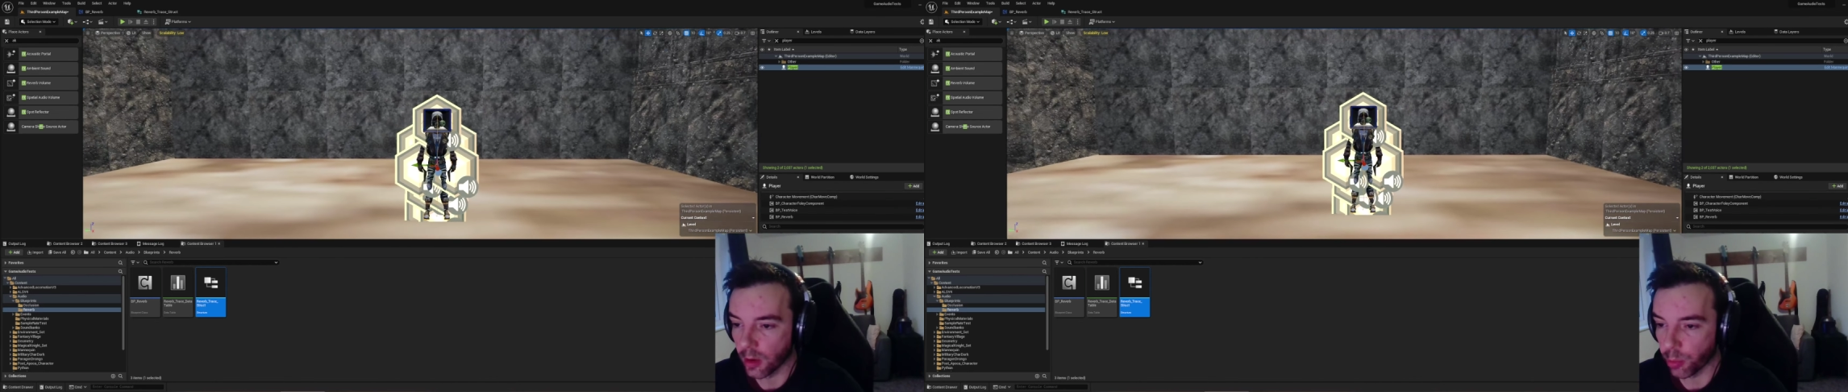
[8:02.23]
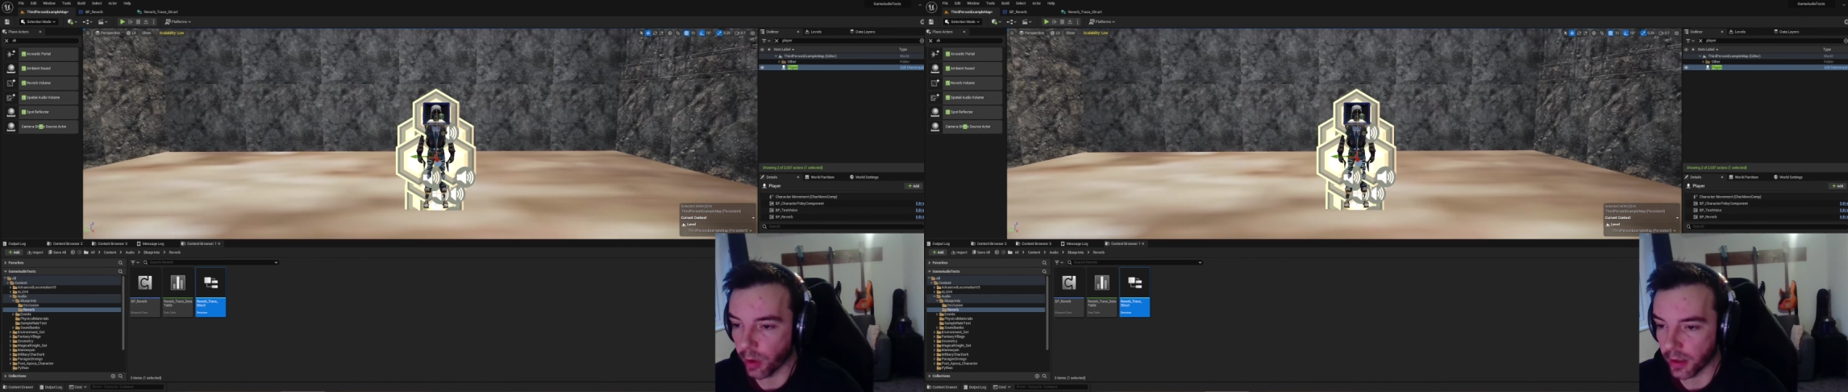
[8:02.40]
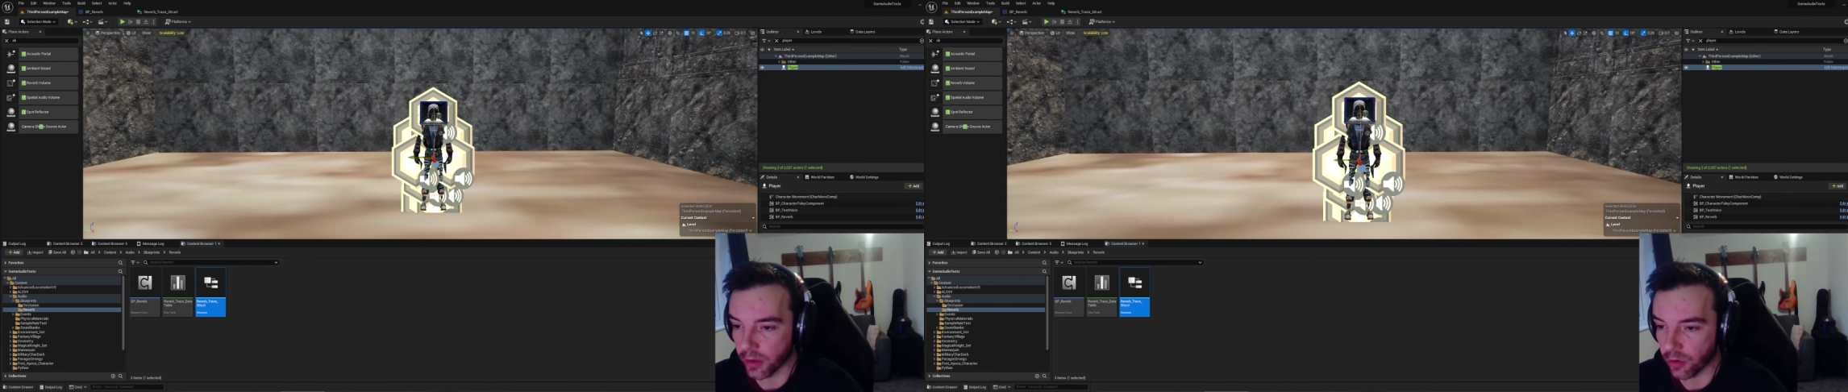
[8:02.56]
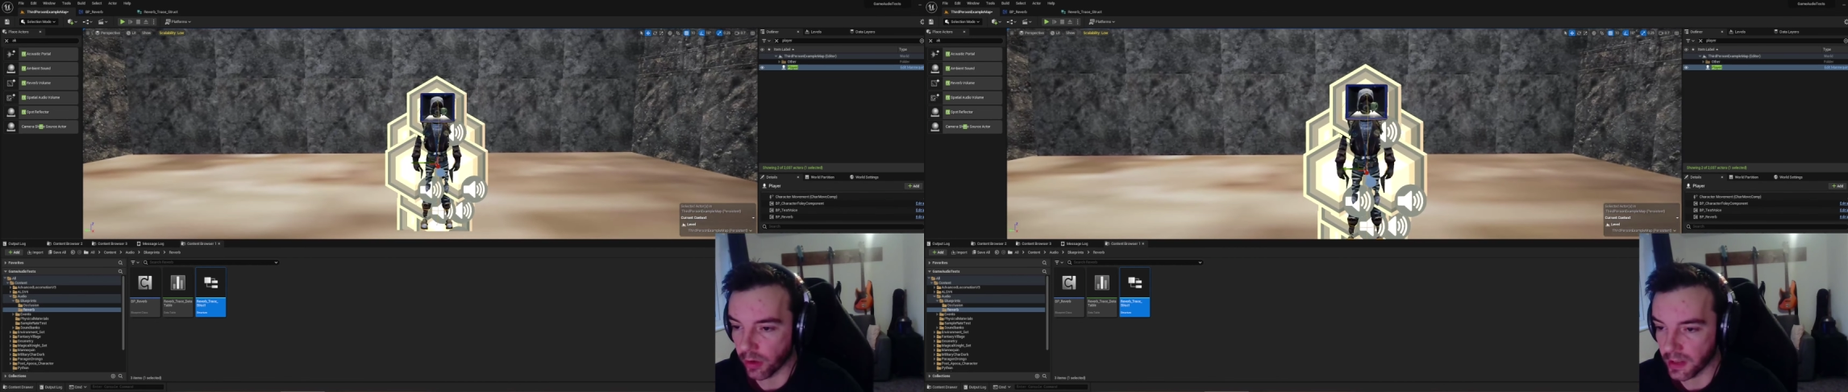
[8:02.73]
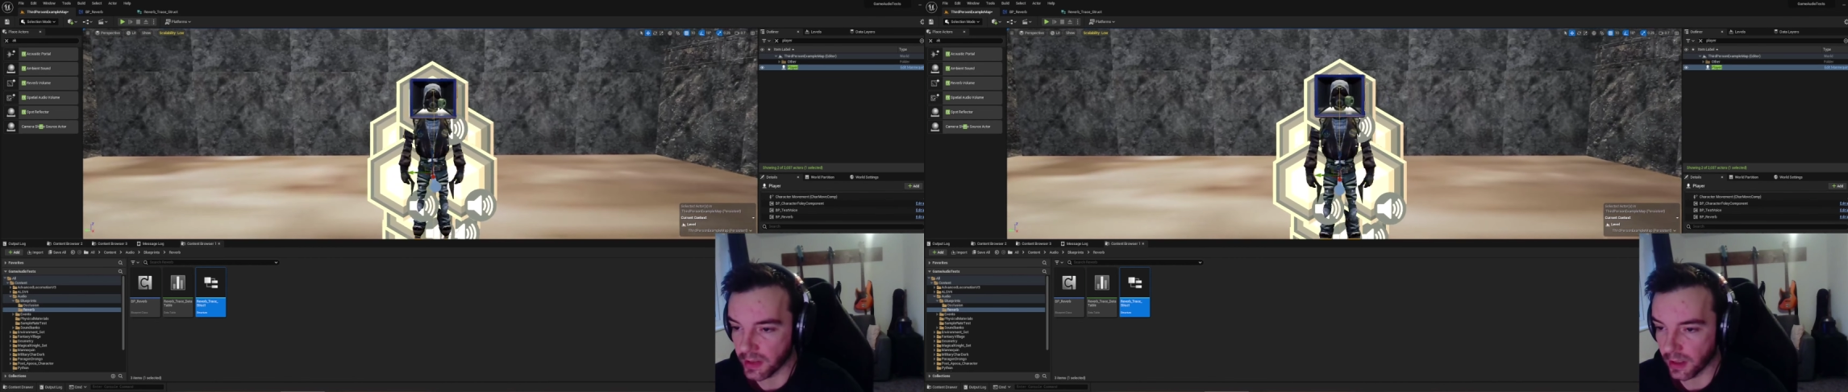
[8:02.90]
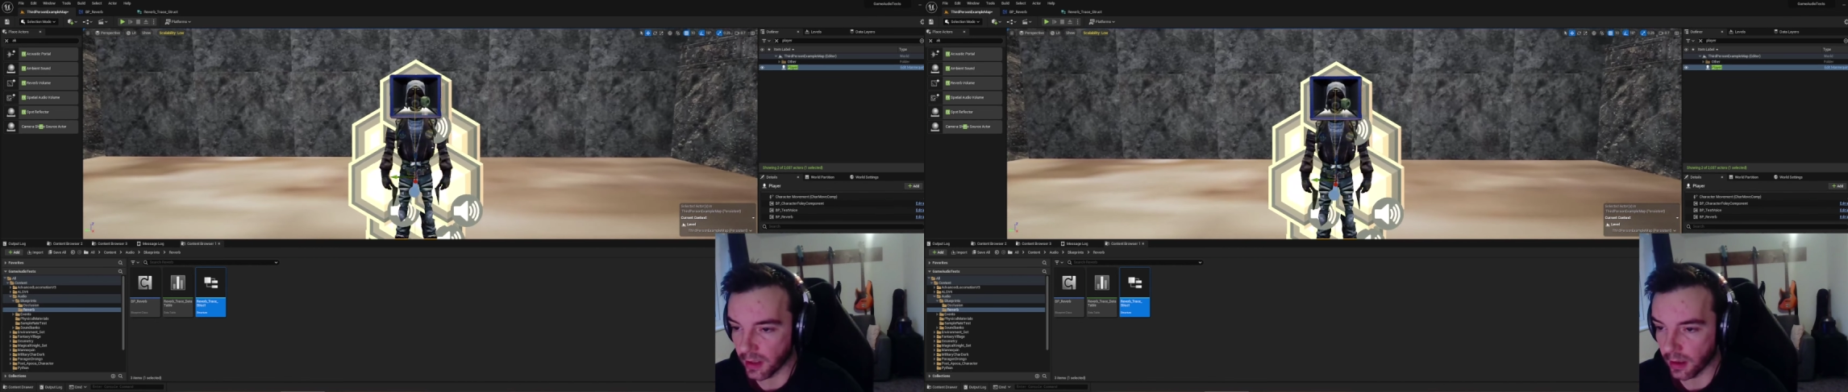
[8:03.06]
by
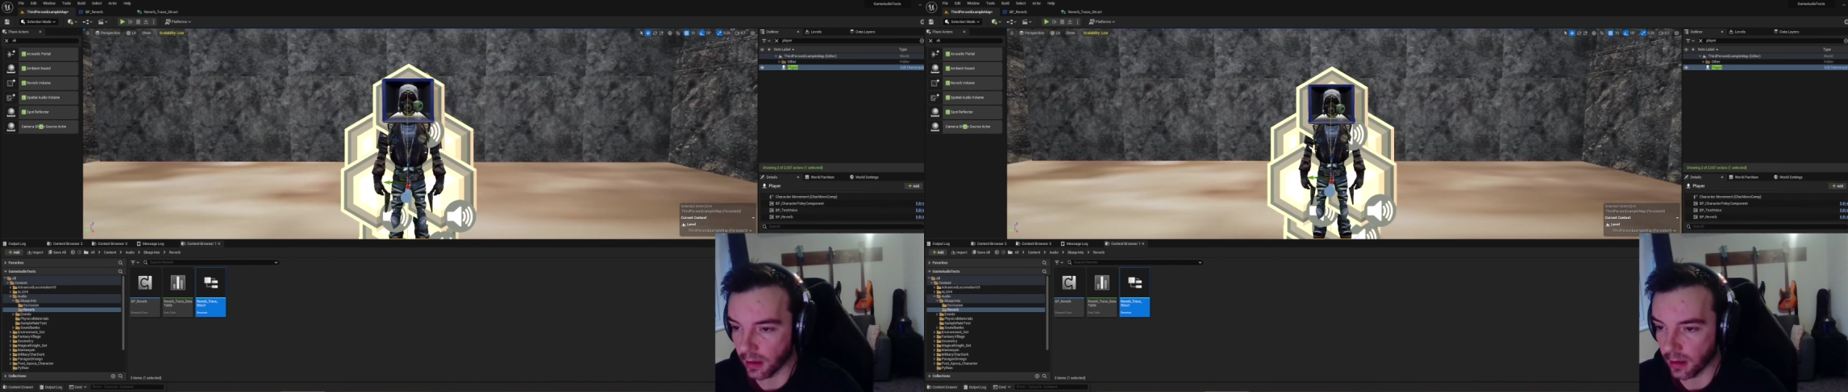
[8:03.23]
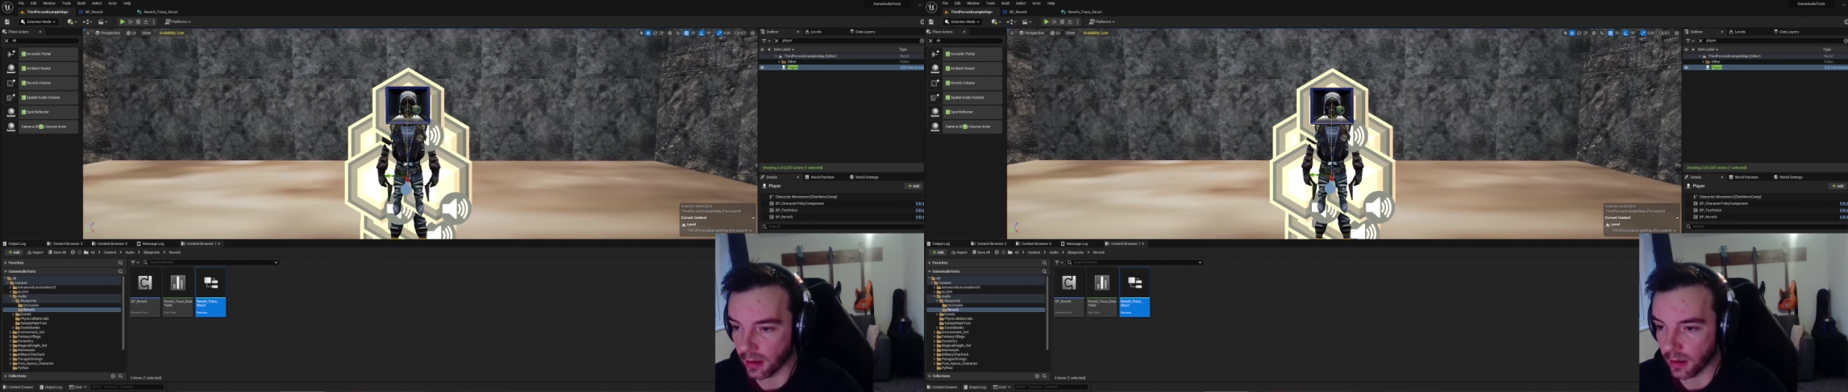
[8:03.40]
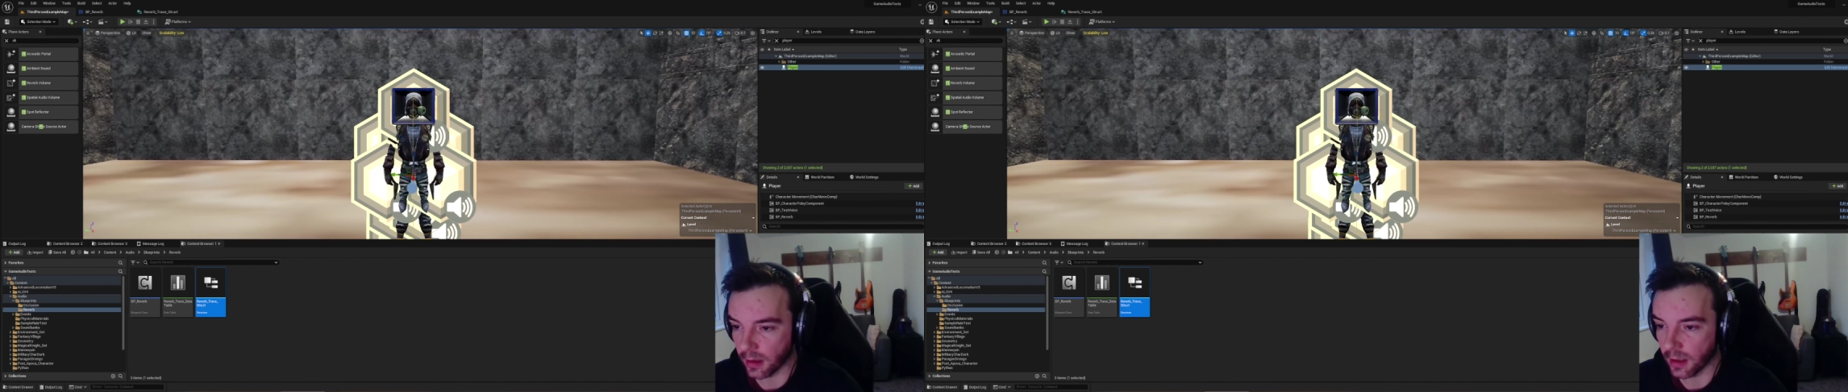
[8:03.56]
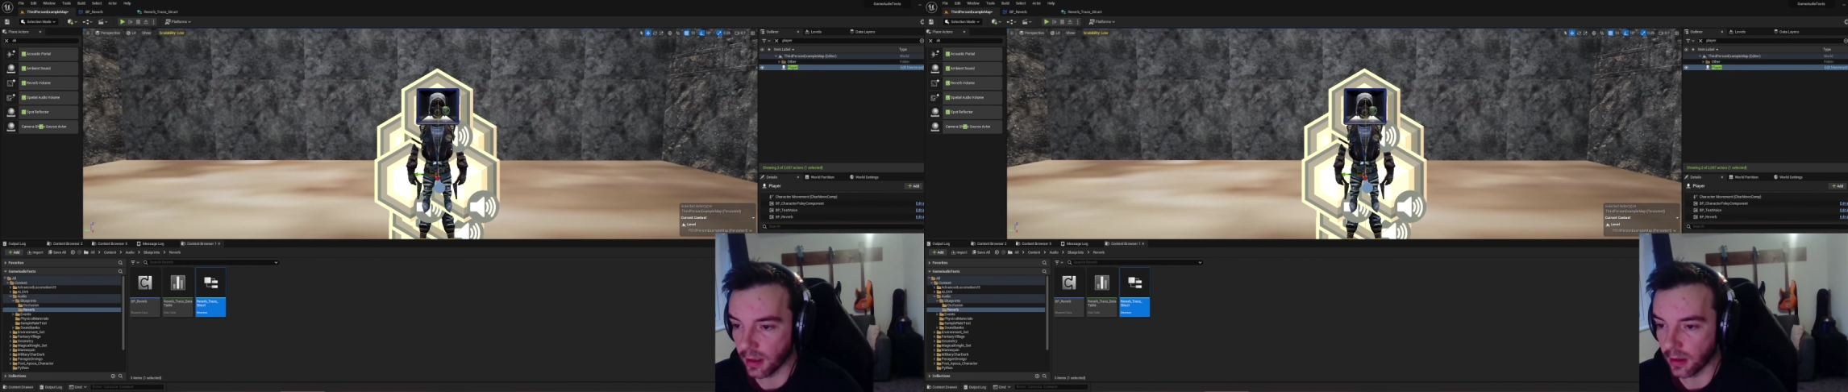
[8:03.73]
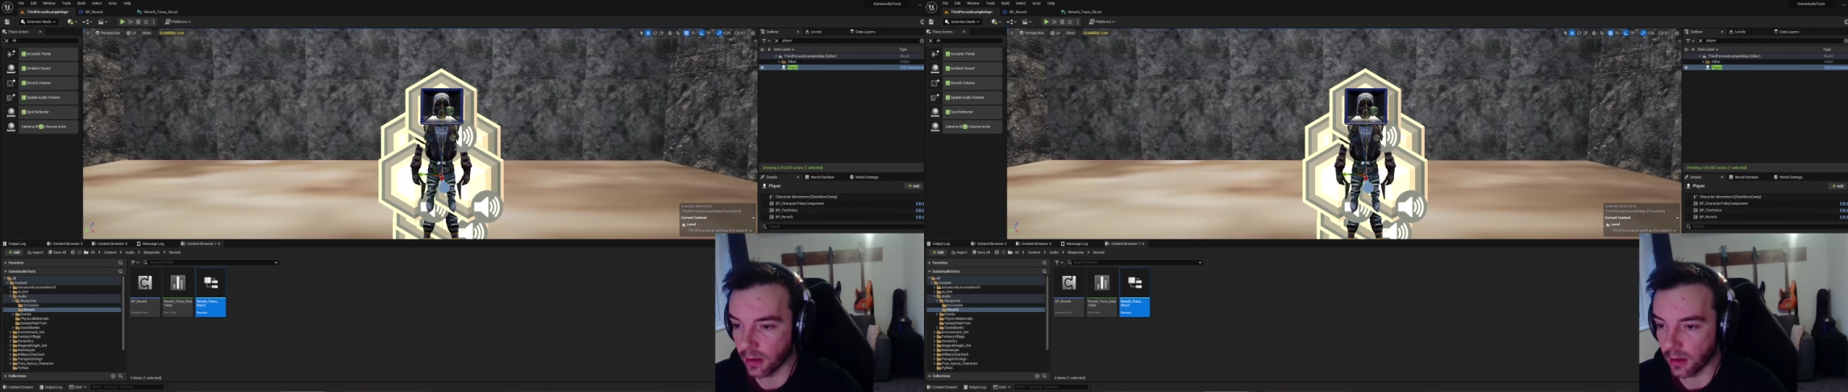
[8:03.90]
tracing in